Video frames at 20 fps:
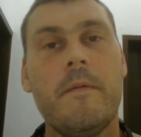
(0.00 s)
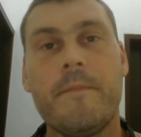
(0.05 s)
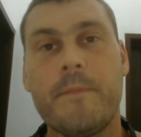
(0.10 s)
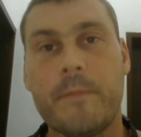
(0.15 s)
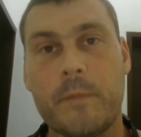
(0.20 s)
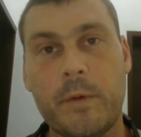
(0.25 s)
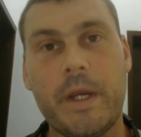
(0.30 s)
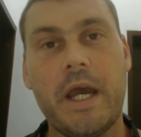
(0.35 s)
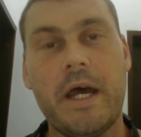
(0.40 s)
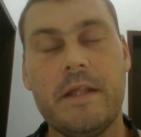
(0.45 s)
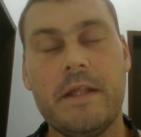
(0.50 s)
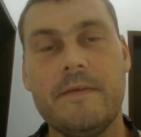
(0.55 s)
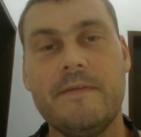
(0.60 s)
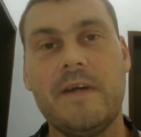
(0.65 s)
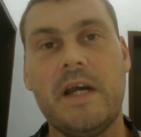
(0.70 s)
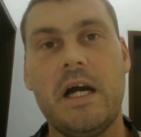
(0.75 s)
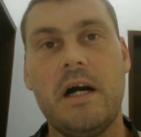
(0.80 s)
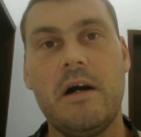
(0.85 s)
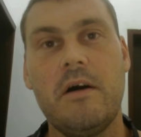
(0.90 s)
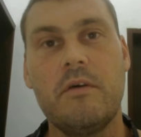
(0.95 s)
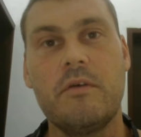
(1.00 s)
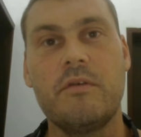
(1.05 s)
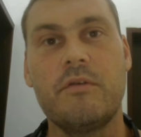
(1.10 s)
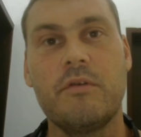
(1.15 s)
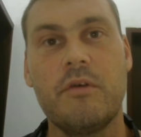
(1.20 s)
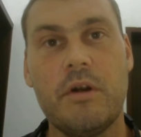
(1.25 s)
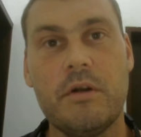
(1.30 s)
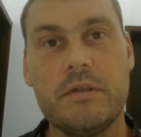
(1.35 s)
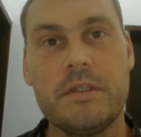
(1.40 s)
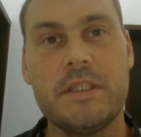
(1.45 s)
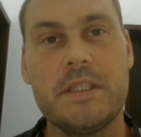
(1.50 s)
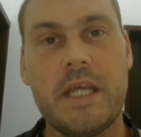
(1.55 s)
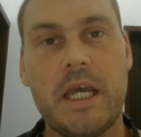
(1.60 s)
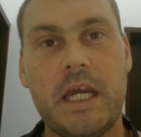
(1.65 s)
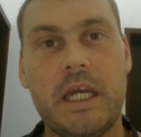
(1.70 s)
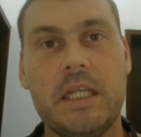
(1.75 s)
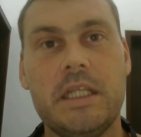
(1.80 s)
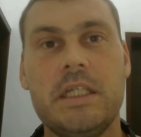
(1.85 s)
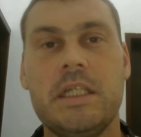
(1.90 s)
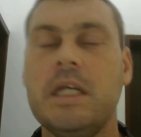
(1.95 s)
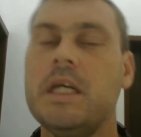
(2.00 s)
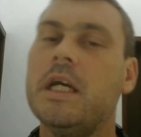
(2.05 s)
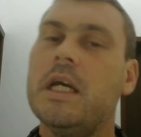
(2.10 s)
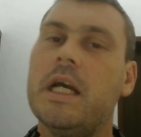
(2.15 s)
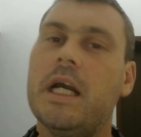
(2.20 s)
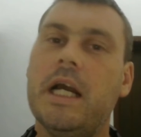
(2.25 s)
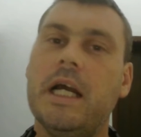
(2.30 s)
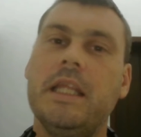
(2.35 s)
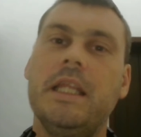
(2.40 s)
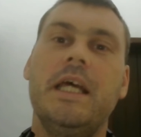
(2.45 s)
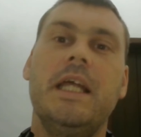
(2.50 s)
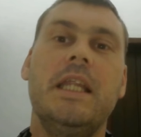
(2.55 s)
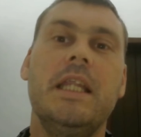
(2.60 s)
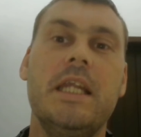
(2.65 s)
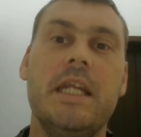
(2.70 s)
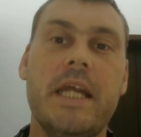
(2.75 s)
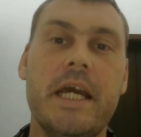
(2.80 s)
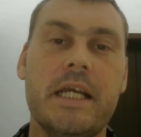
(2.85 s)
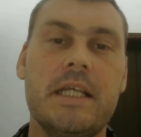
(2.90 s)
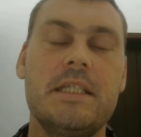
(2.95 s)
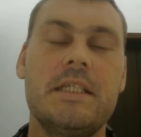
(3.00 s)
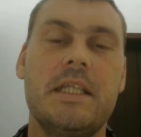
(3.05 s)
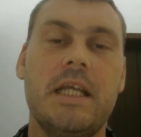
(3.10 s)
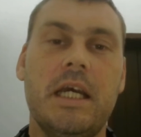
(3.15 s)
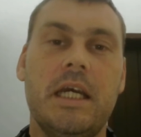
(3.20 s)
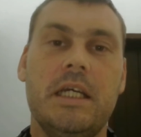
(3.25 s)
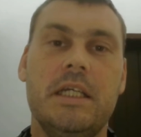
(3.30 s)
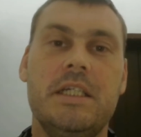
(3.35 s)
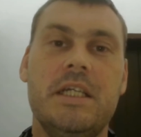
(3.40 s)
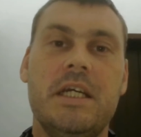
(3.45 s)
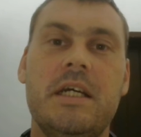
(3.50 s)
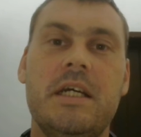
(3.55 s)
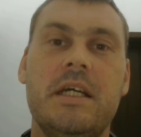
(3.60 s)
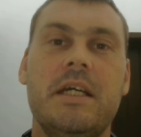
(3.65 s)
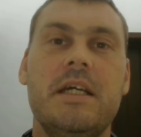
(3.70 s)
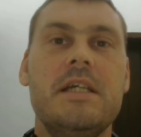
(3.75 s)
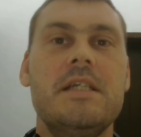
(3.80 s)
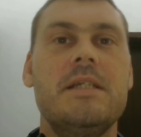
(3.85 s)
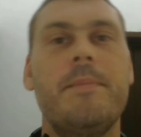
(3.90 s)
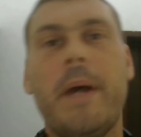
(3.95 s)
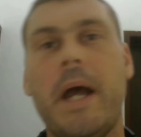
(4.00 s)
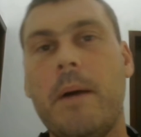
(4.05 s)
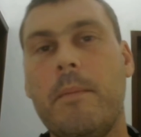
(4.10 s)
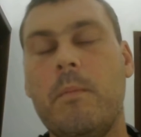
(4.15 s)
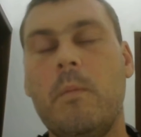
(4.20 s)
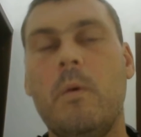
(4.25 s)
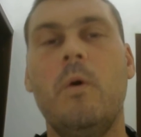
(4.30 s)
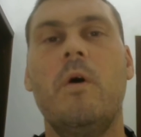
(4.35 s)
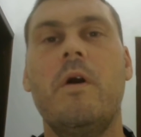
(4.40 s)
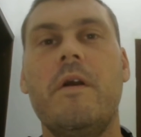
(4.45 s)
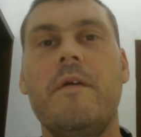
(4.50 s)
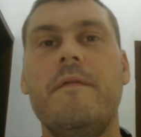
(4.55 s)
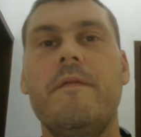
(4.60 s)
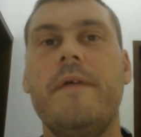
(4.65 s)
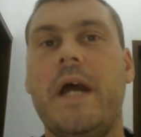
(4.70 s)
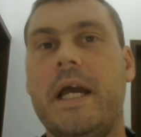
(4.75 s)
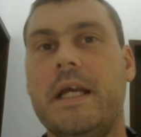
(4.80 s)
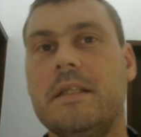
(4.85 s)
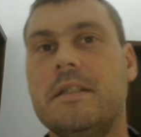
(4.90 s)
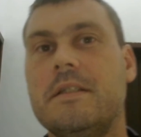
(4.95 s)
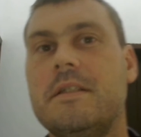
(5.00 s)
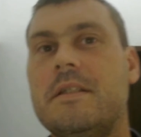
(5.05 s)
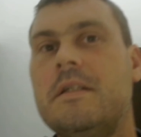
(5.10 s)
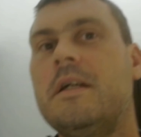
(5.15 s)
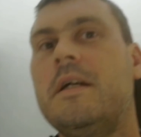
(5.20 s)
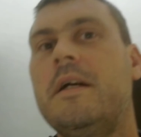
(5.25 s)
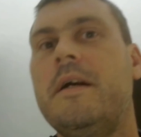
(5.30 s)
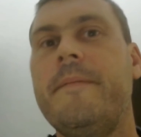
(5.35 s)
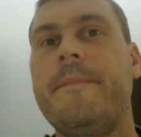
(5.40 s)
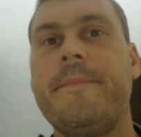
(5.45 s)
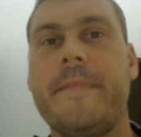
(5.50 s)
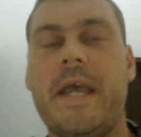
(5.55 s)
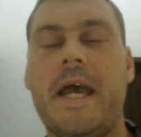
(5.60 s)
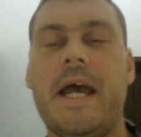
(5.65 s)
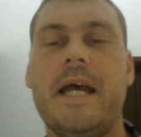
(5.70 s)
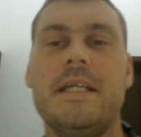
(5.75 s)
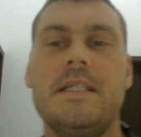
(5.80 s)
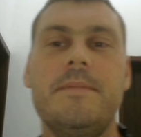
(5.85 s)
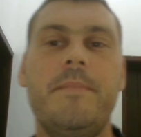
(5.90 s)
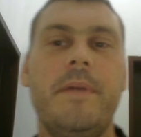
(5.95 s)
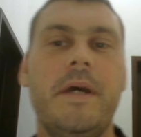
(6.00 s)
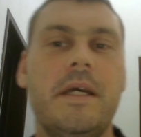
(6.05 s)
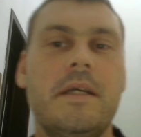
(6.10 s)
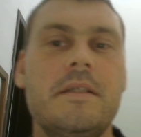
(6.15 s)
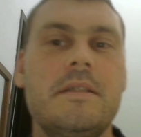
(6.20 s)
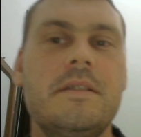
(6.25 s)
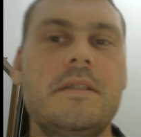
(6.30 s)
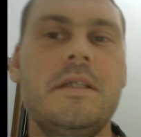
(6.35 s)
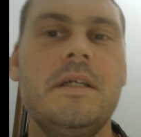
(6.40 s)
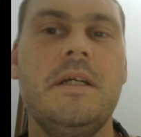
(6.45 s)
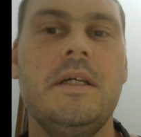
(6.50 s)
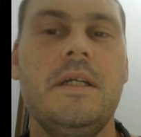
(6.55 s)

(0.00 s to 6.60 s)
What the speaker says: we have our growth stage, and then the next stage is about more advanced aspects.